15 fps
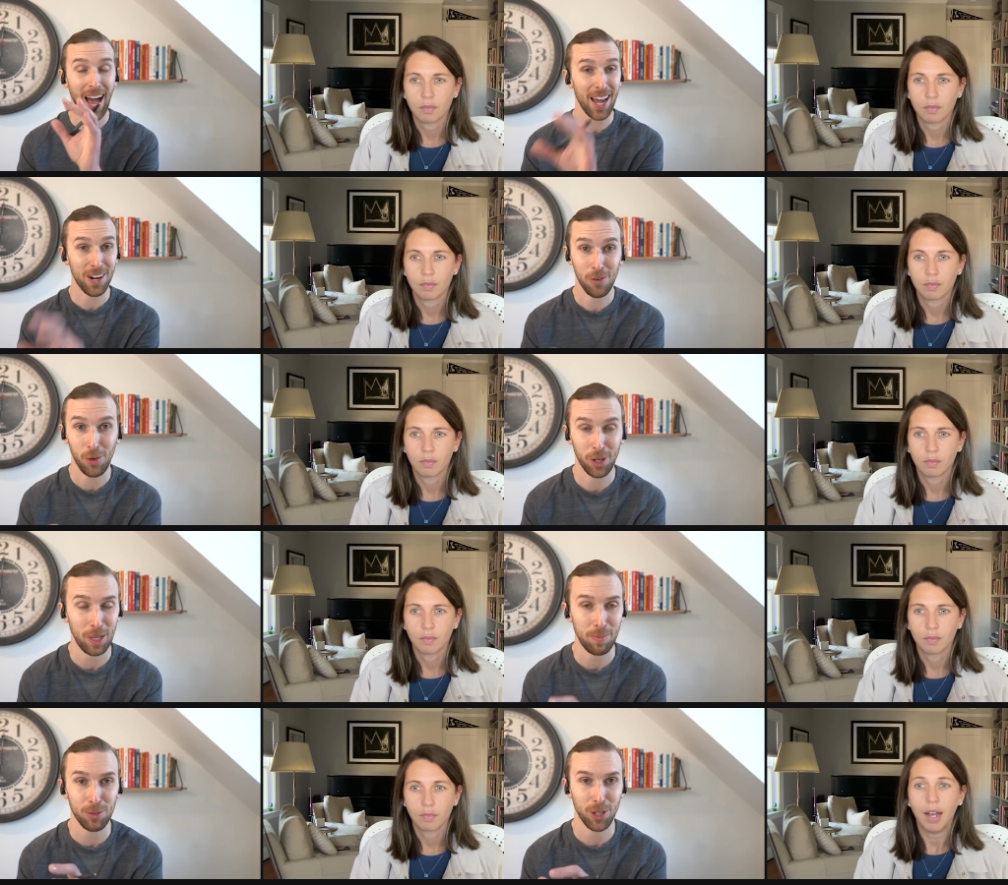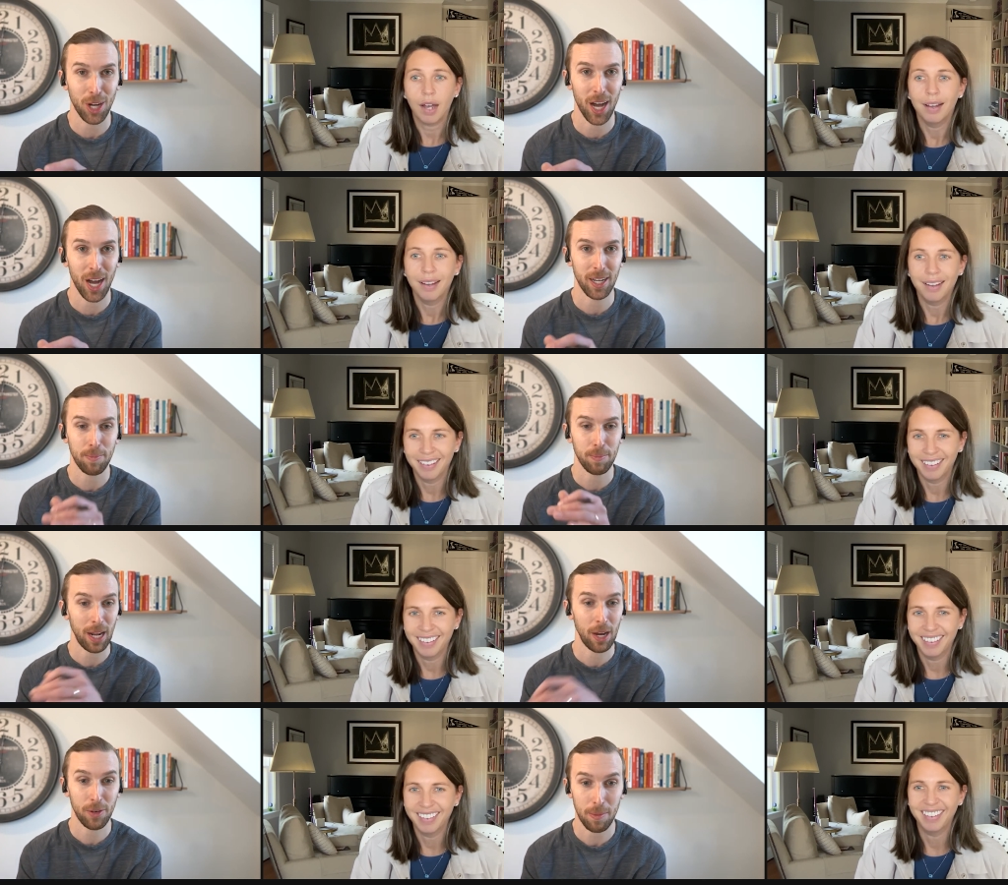Speaker 1: I don't work at BlueConic,
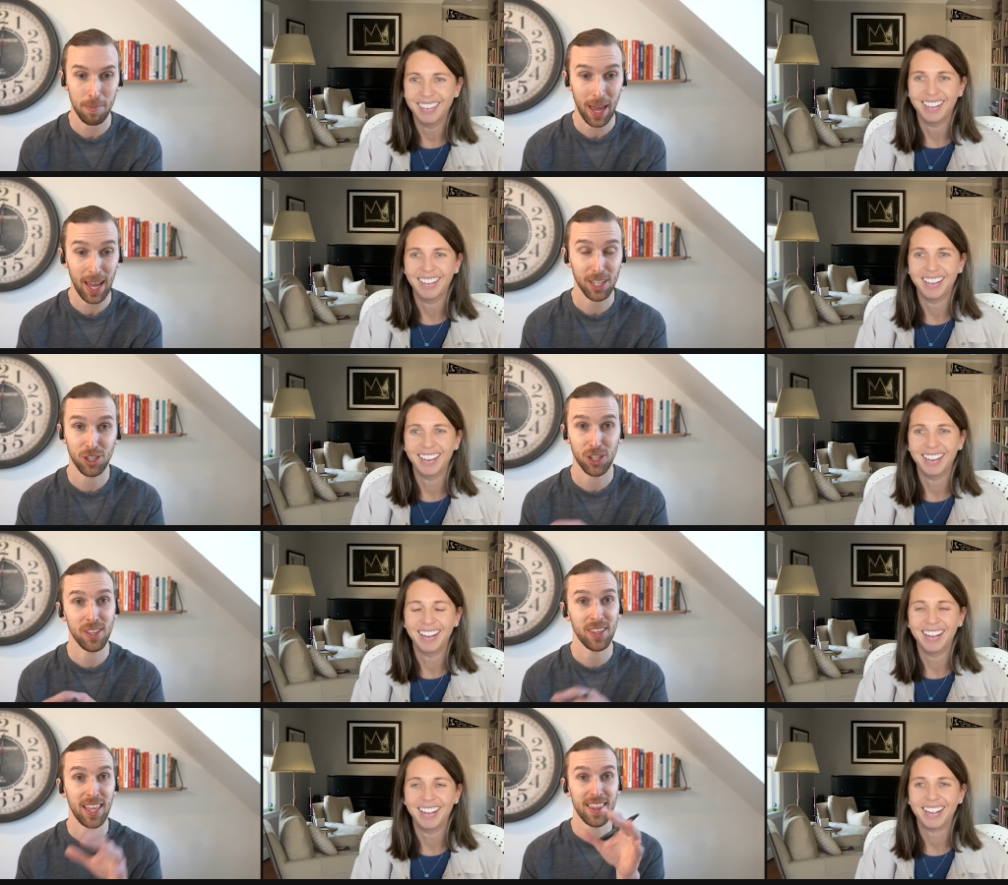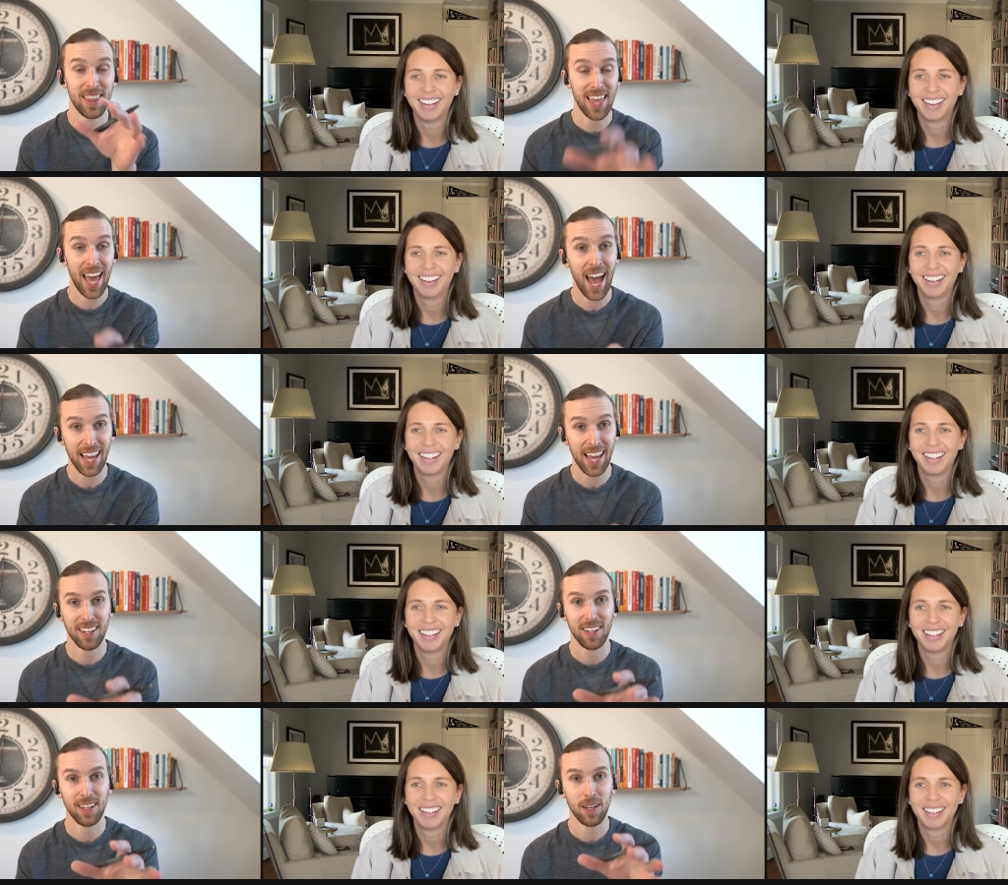but I would imagine that
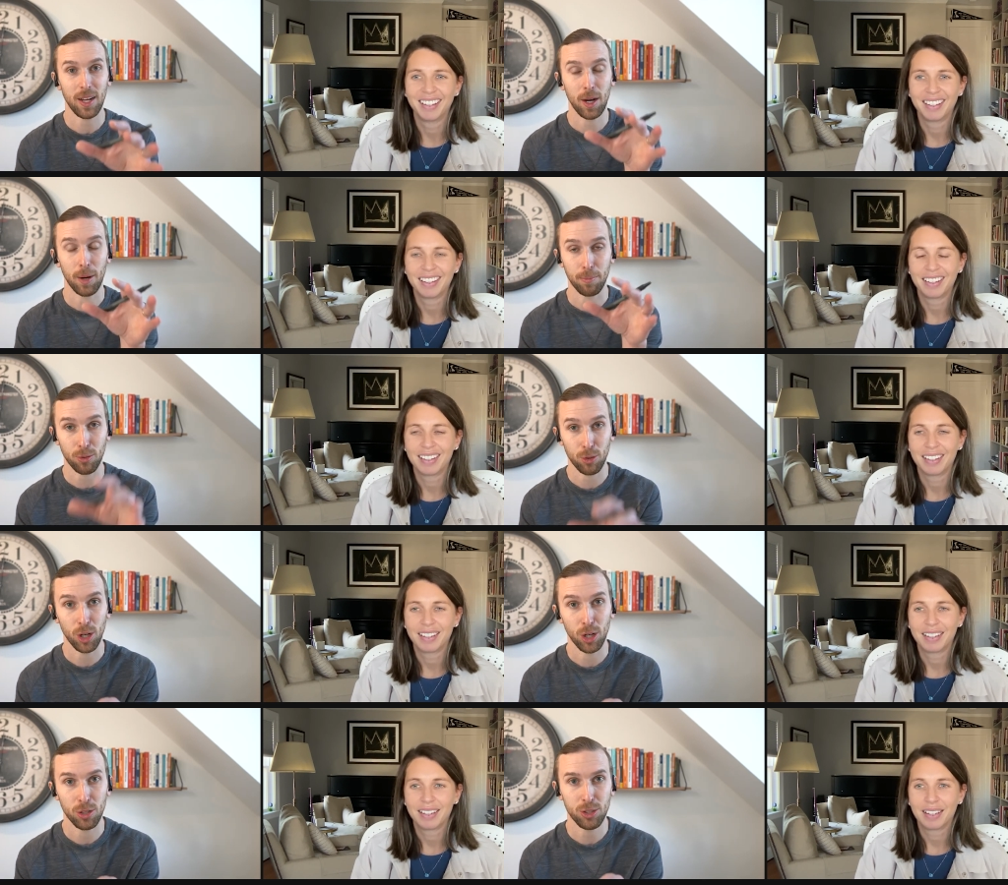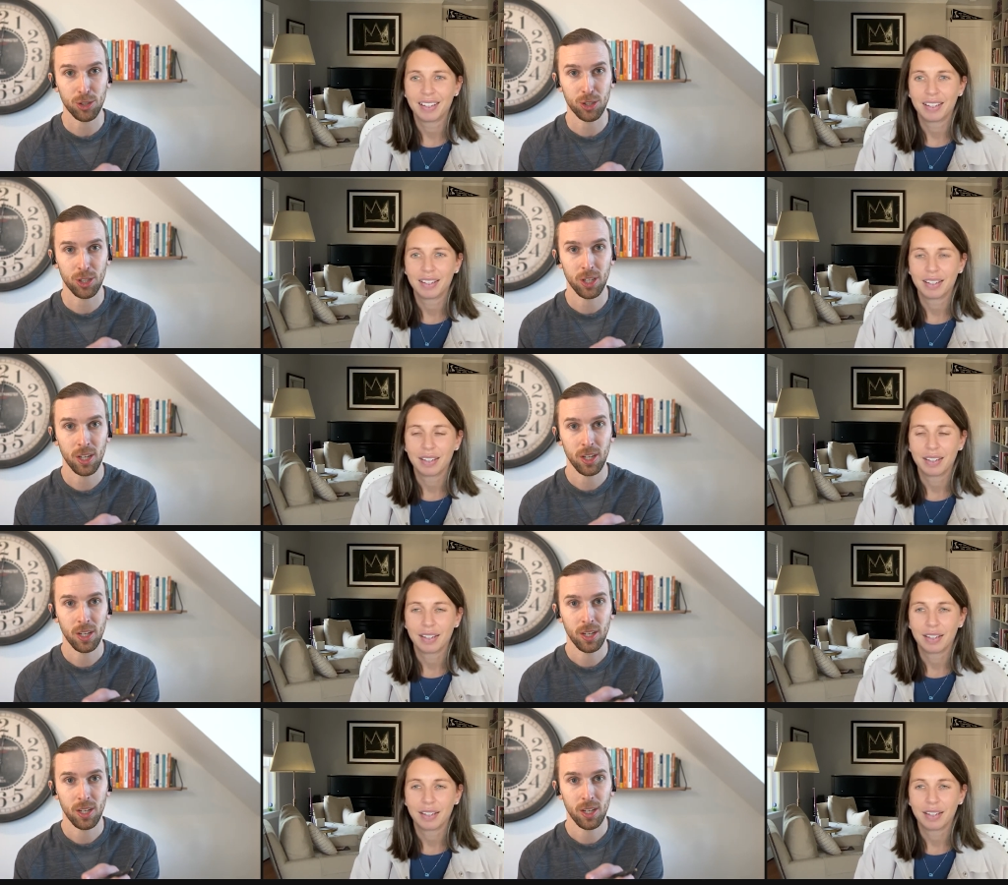that approach